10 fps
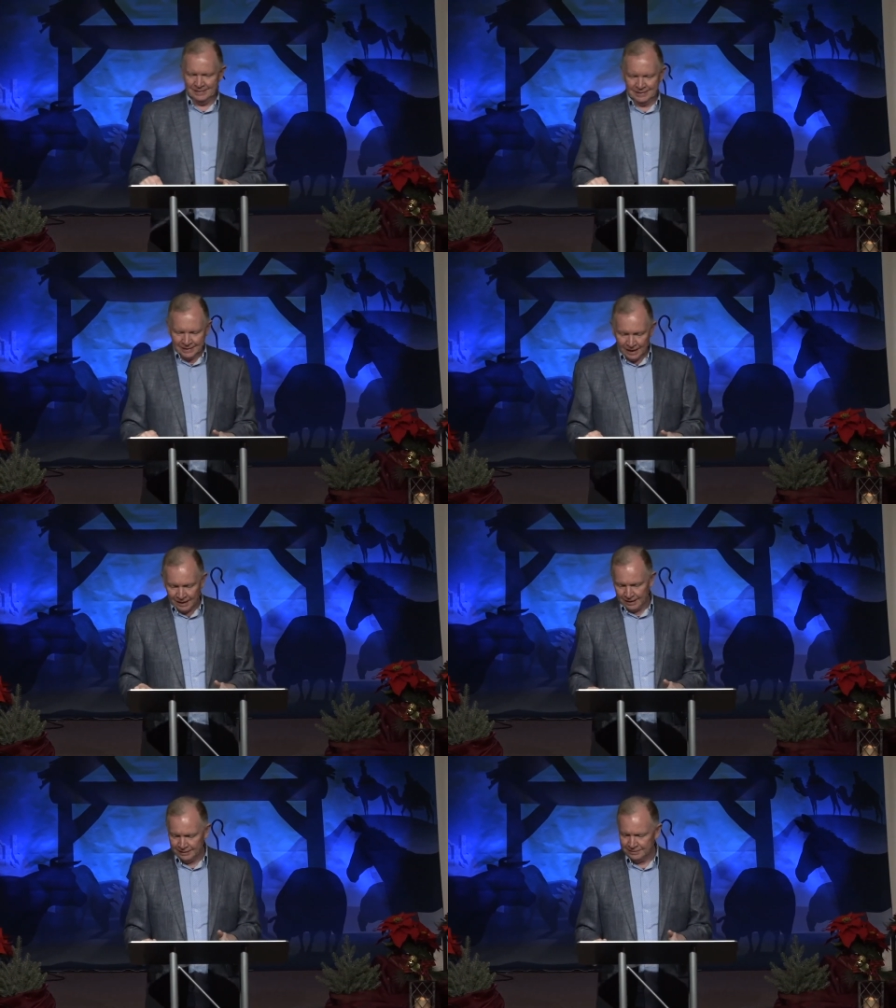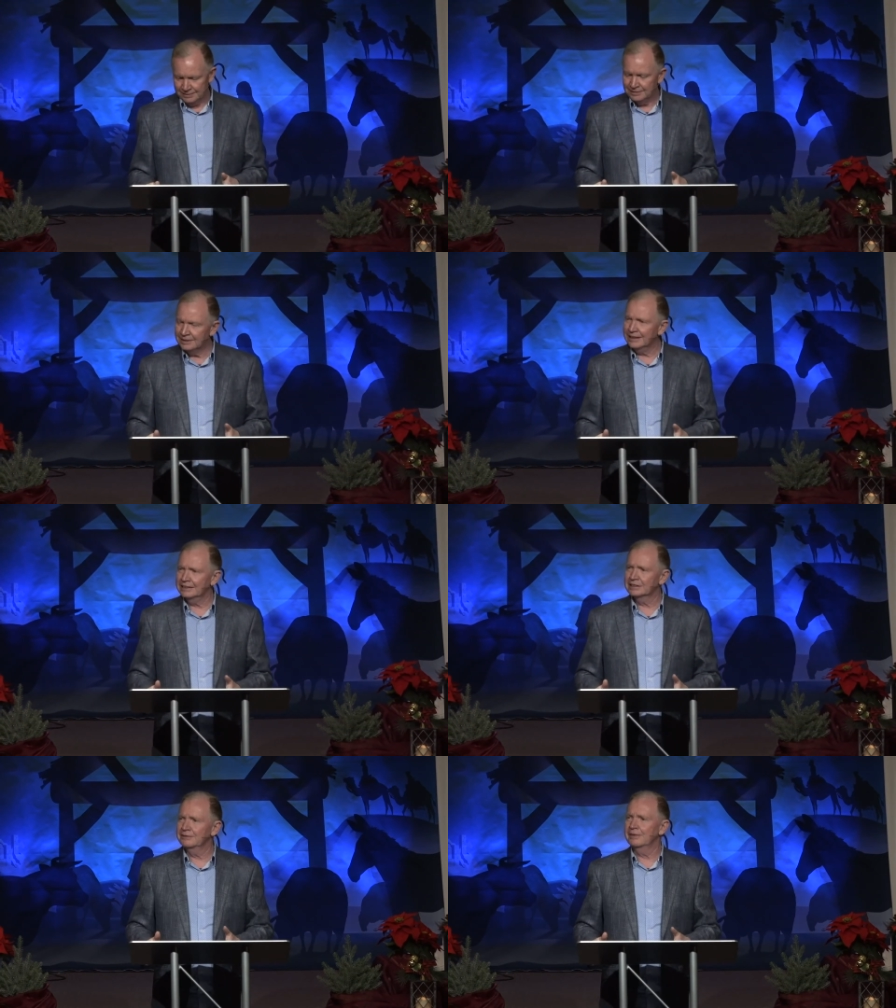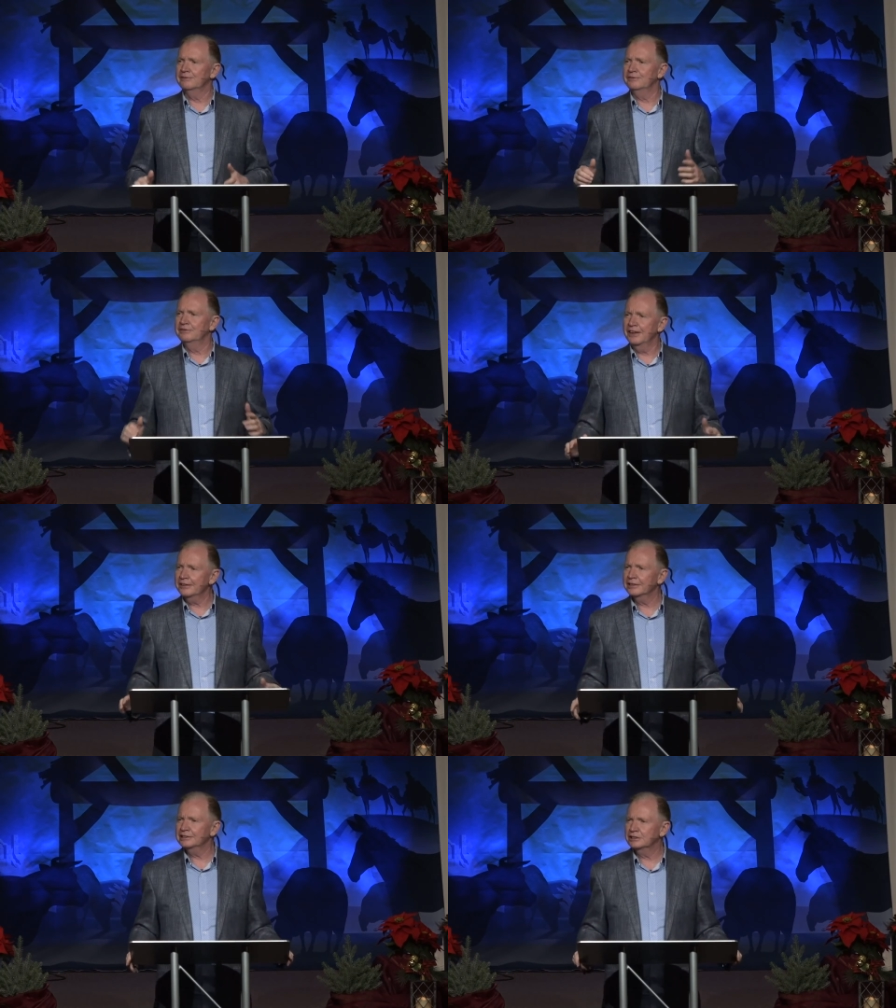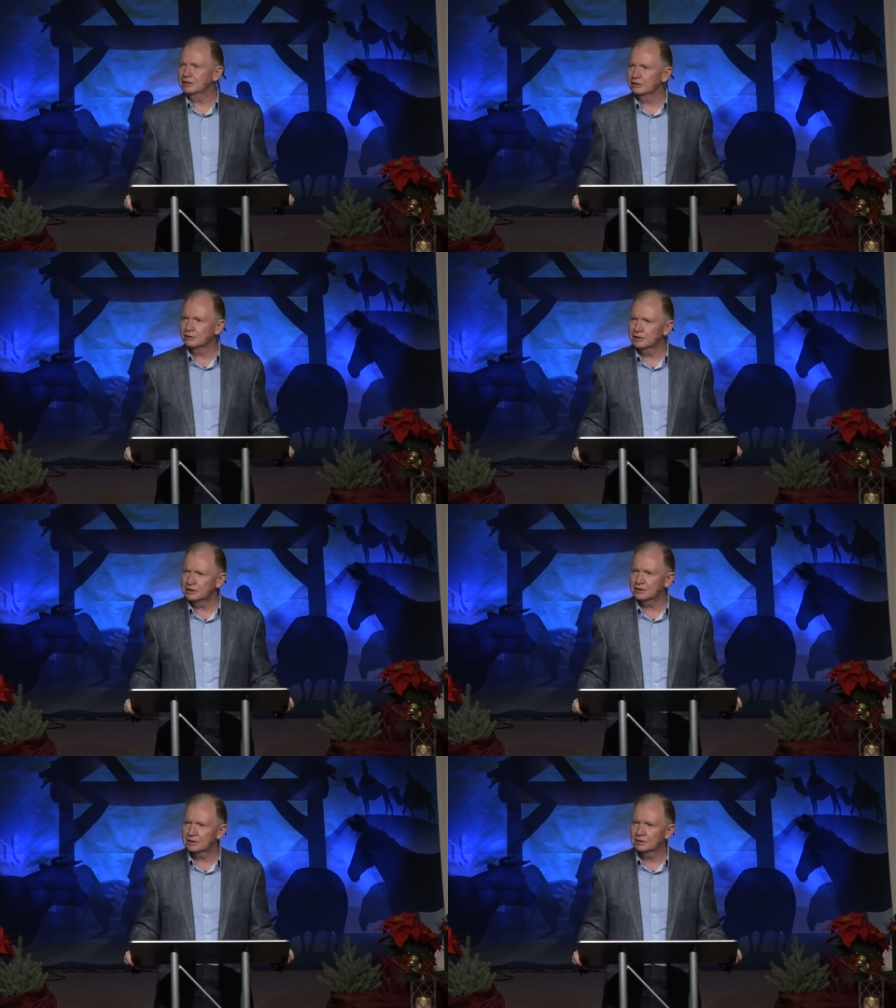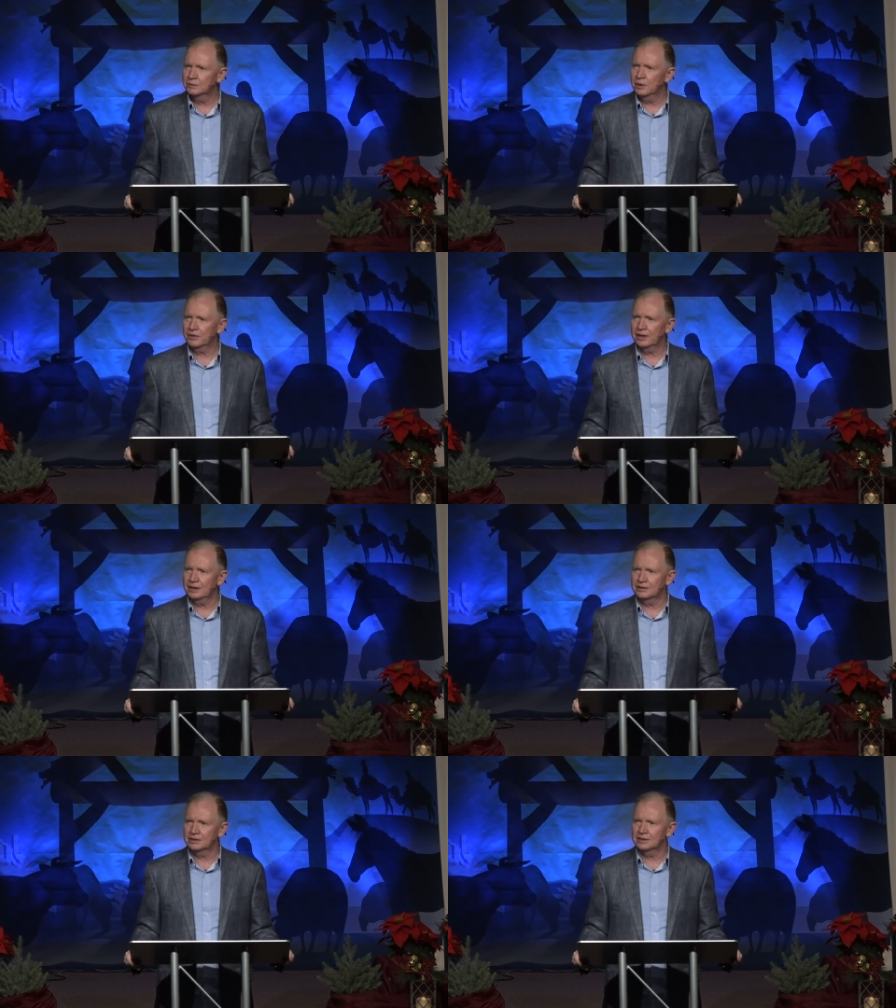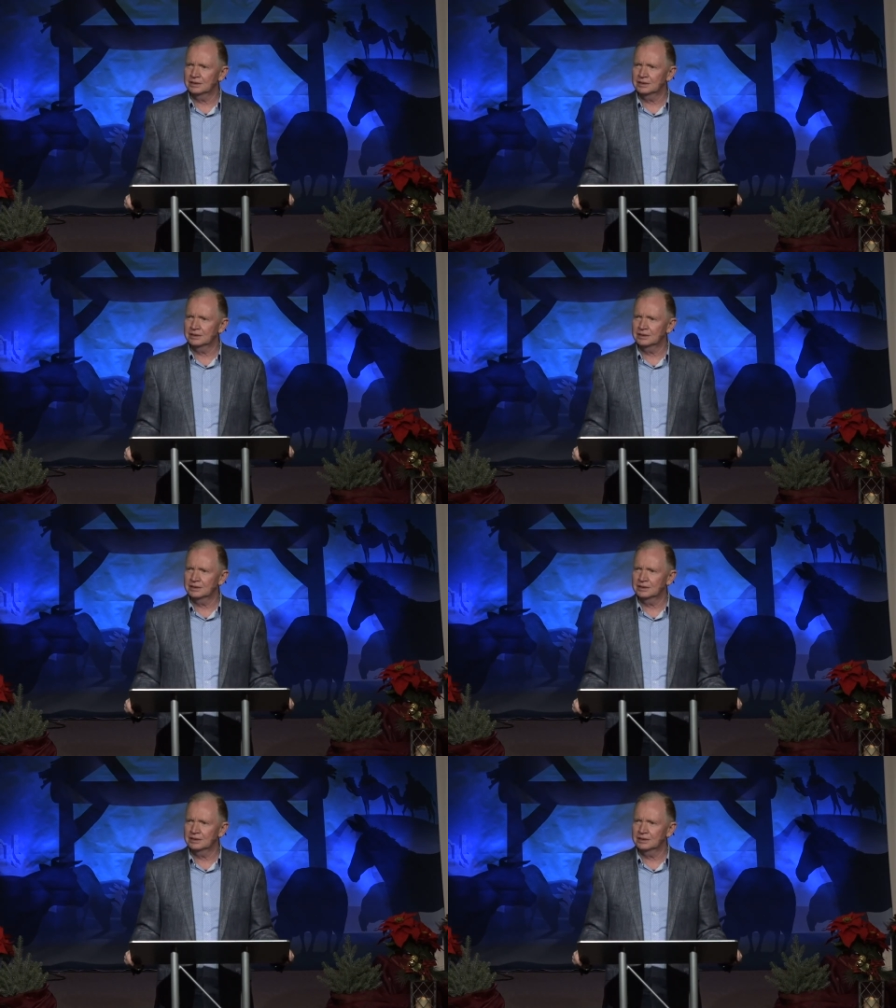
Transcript: god is very generous with us